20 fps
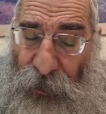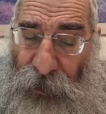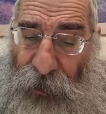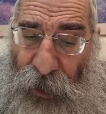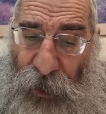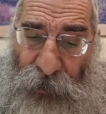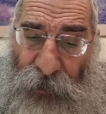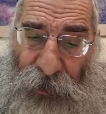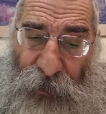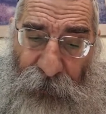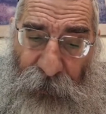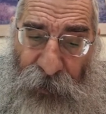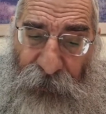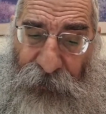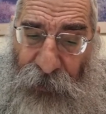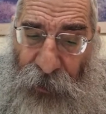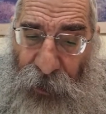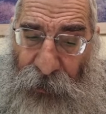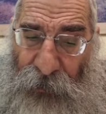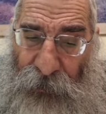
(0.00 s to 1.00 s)
the house of my
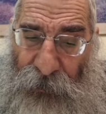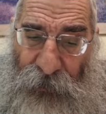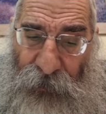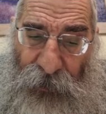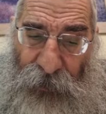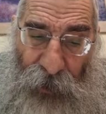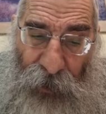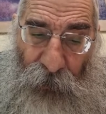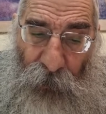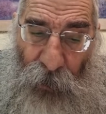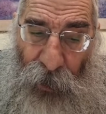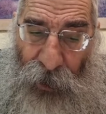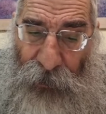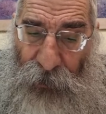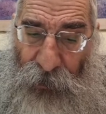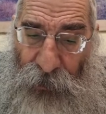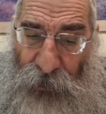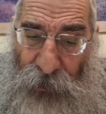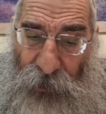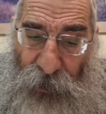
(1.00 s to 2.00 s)
father. That
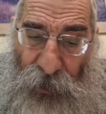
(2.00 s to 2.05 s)
what?